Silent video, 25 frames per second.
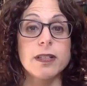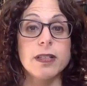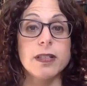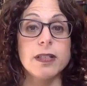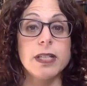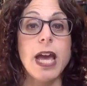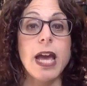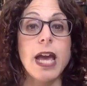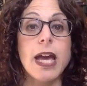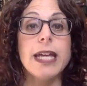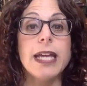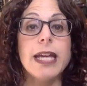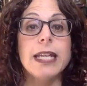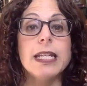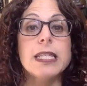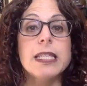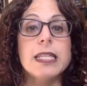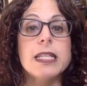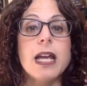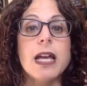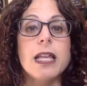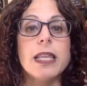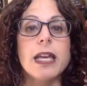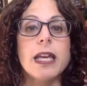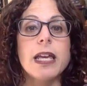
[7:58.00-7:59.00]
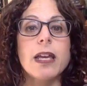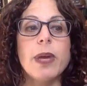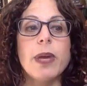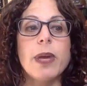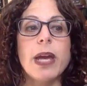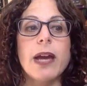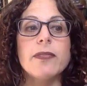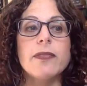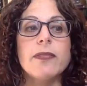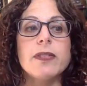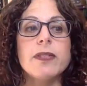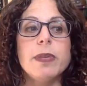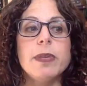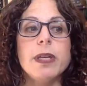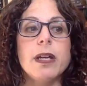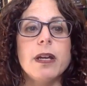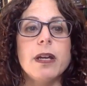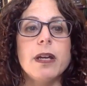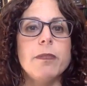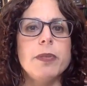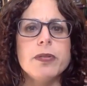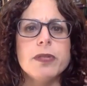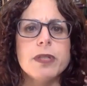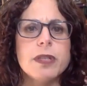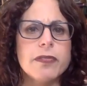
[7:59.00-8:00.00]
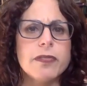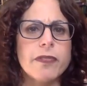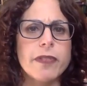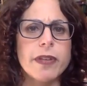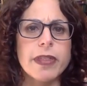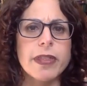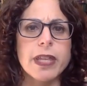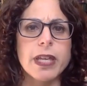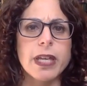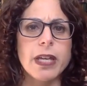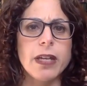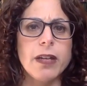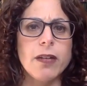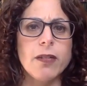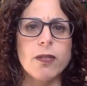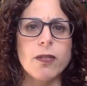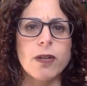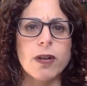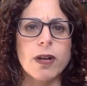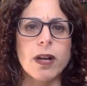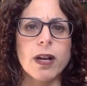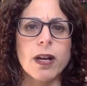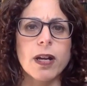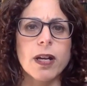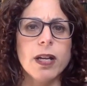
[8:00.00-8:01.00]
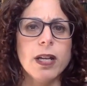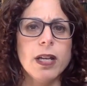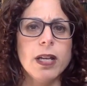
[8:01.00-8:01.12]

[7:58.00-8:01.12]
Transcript: yeah and it's not like we have to be abusive with it or